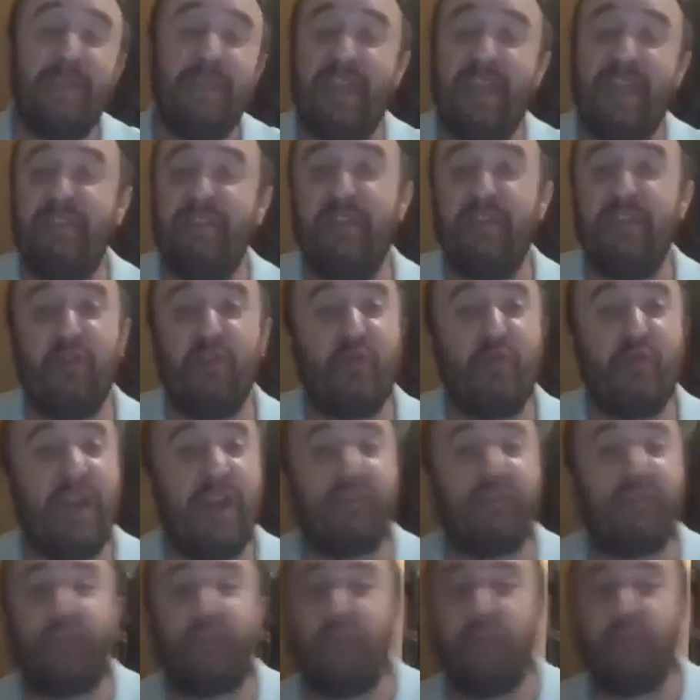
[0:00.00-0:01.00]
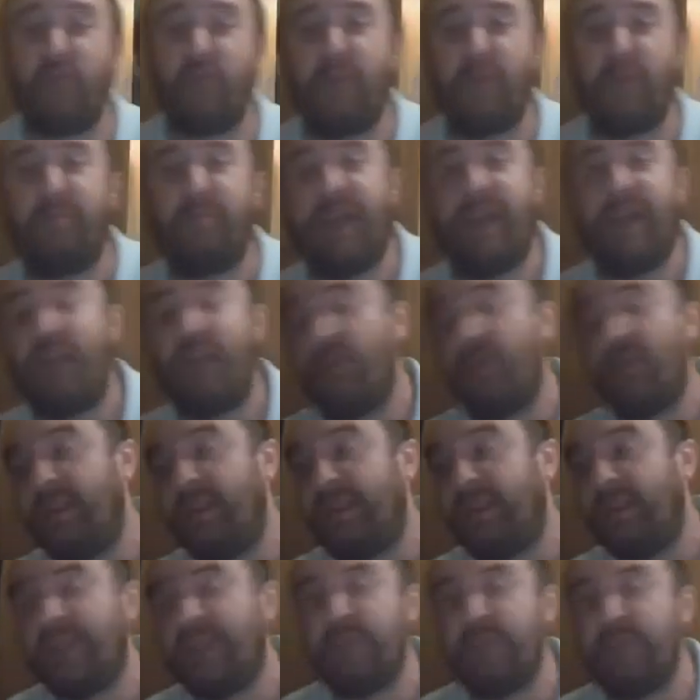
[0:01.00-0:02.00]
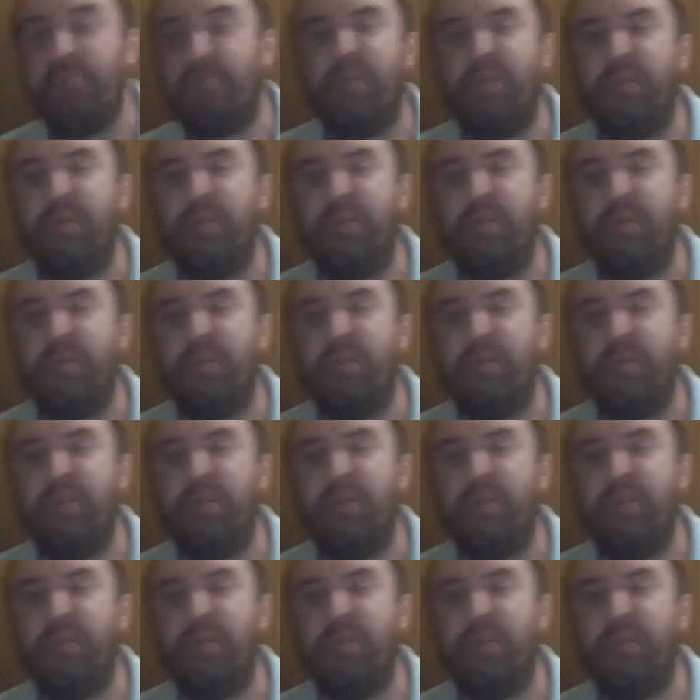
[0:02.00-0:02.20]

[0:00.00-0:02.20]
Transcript: And the wrestler apparently